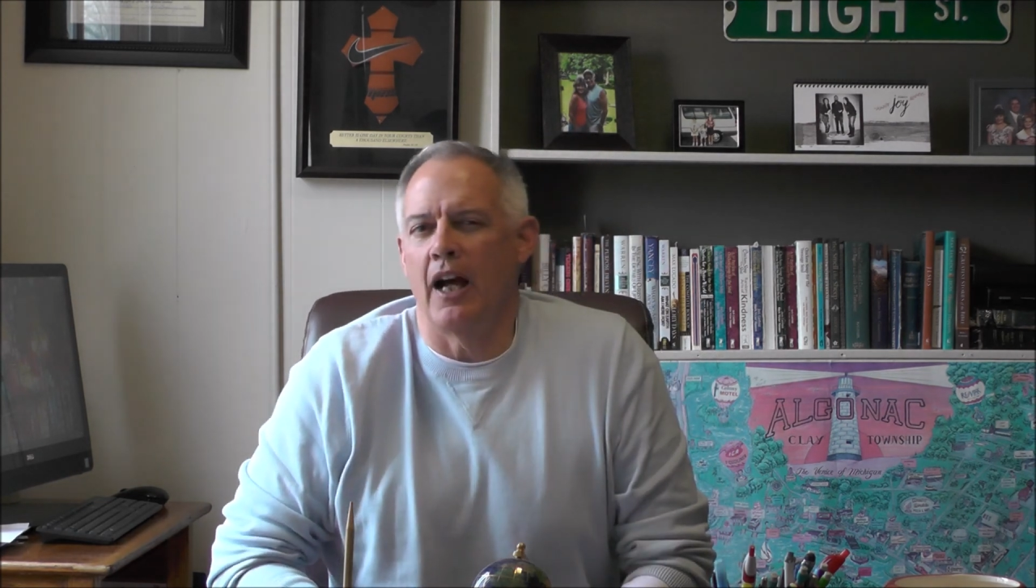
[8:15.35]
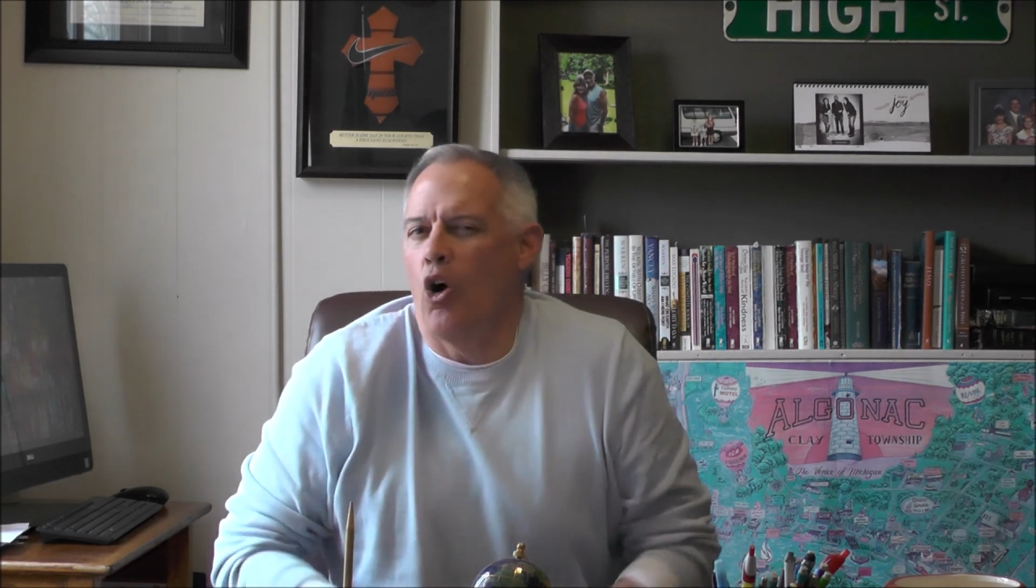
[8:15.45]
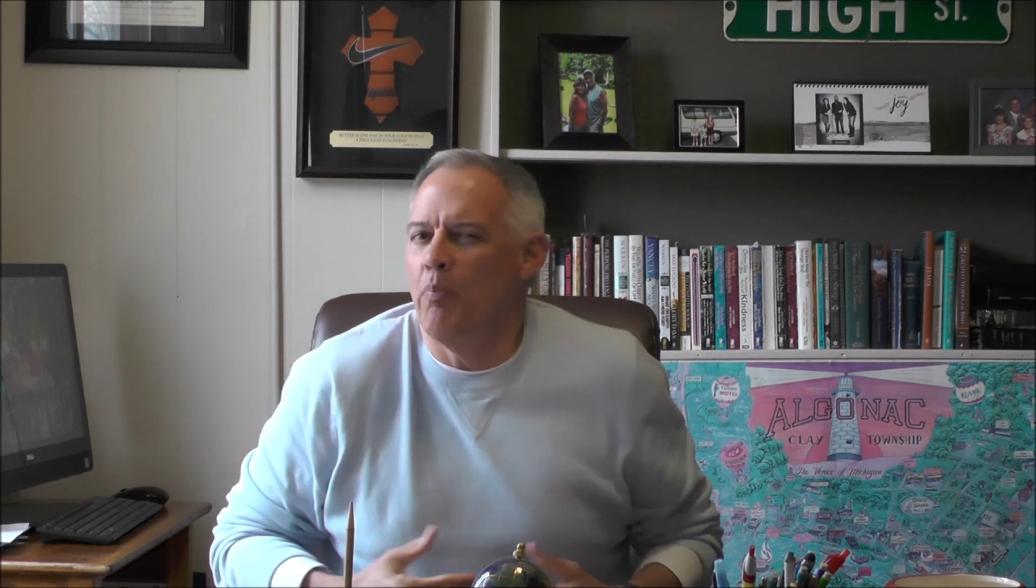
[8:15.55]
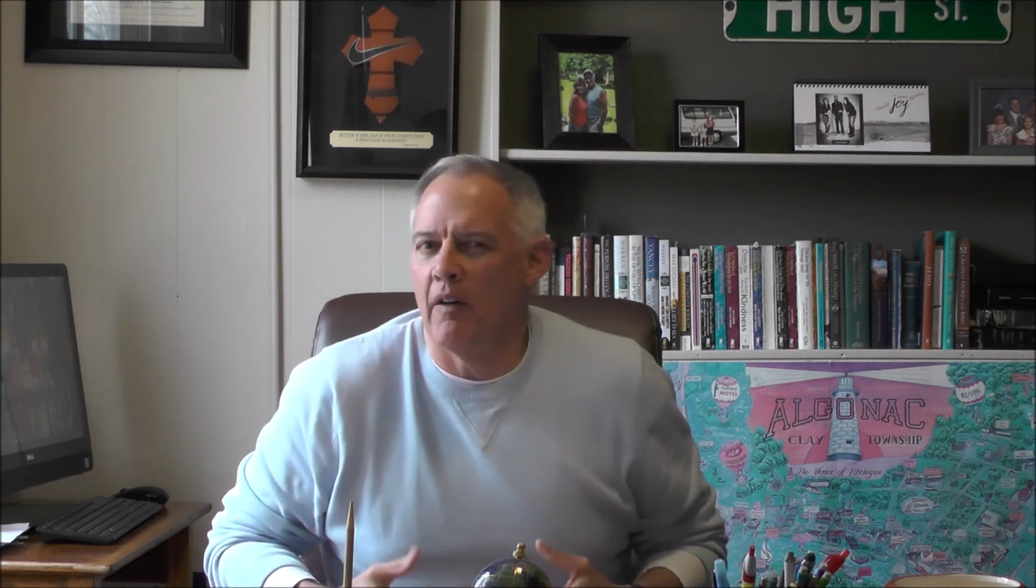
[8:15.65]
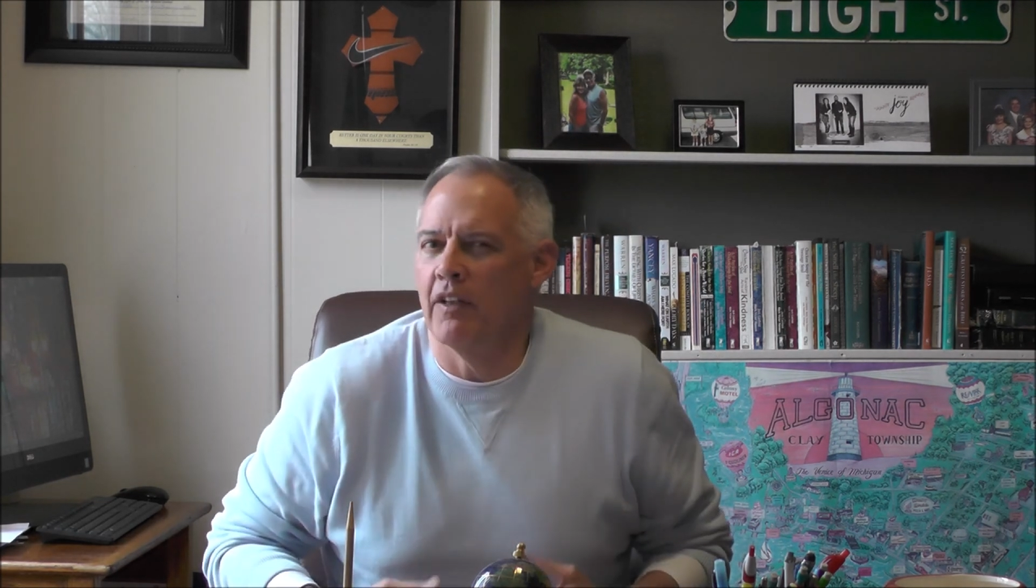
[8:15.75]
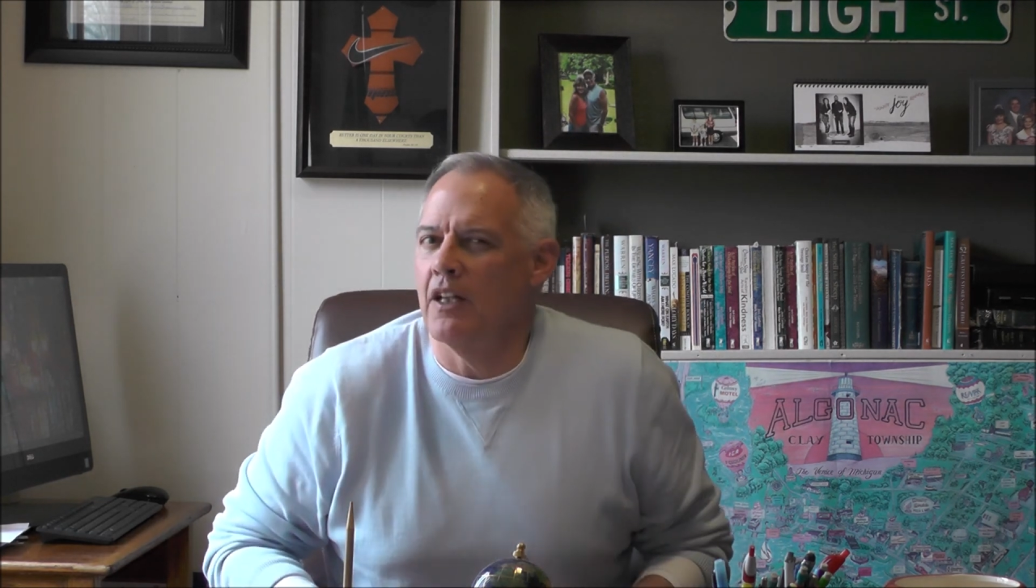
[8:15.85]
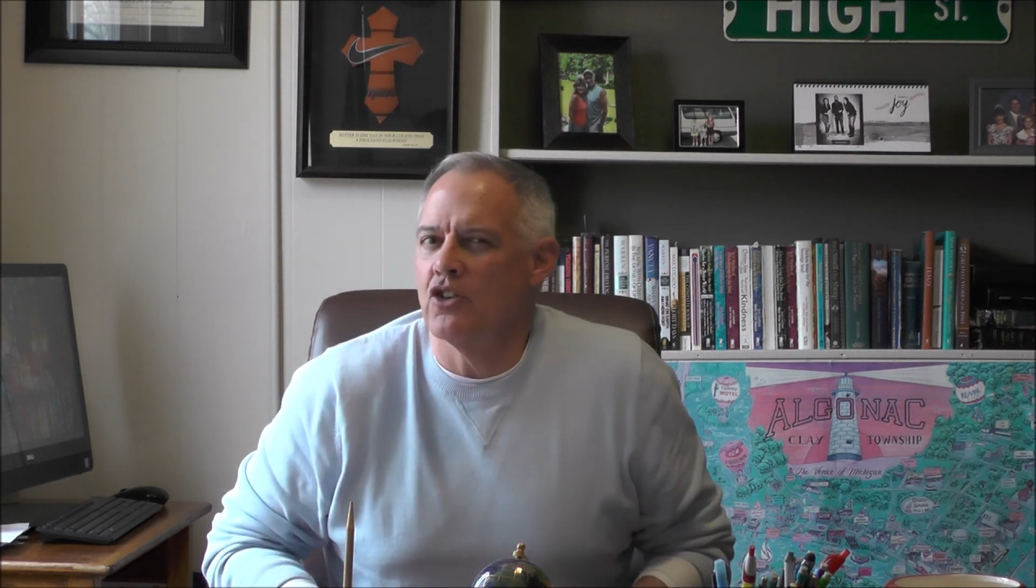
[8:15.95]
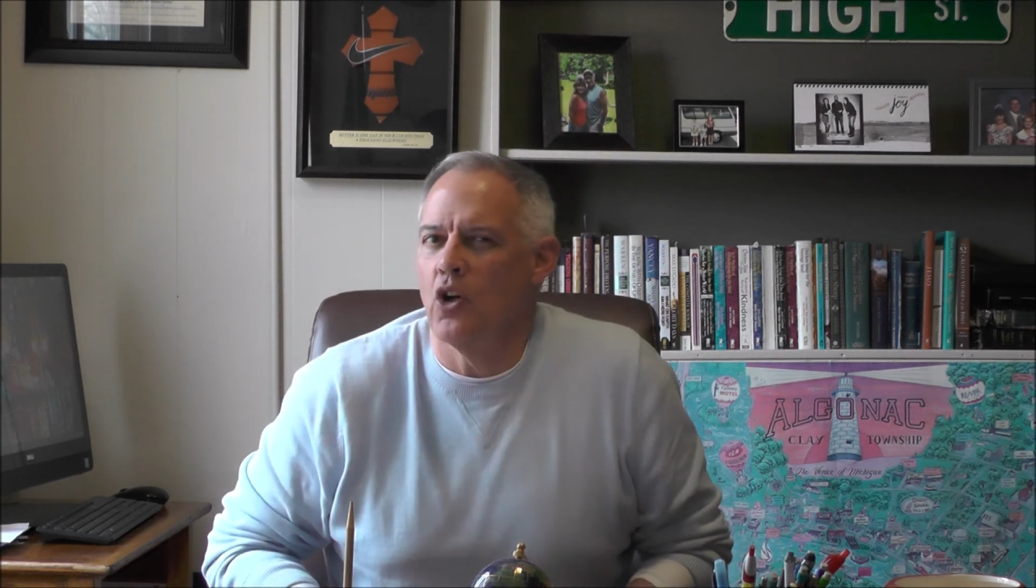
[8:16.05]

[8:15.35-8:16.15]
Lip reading: I hope everything's